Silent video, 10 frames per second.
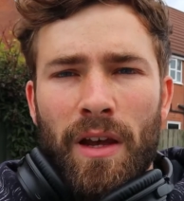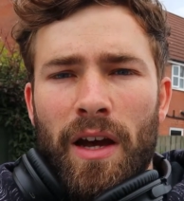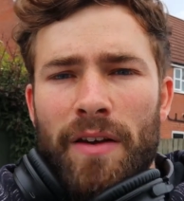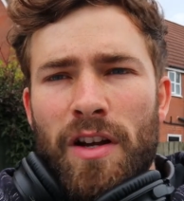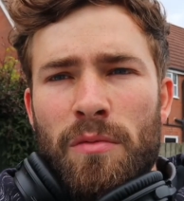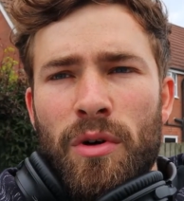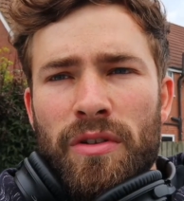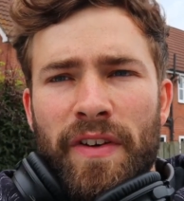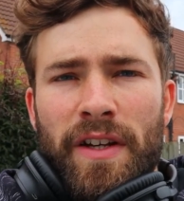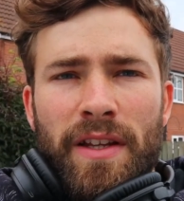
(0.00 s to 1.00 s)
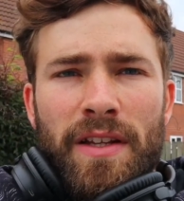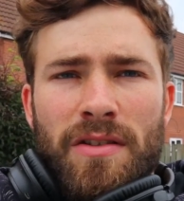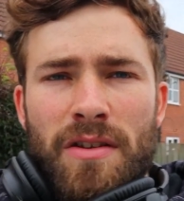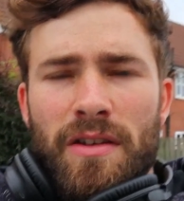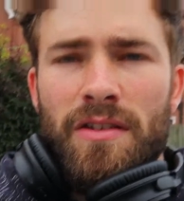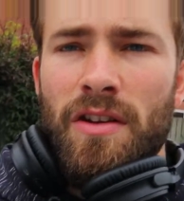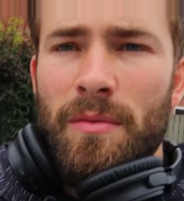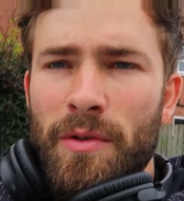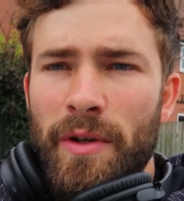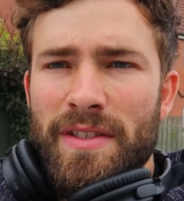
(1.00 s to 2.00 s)
I've now modified this, so I'm
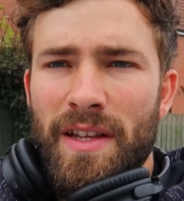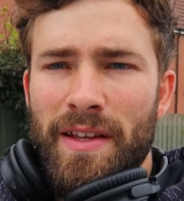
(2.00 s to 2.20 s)
going to quickly set the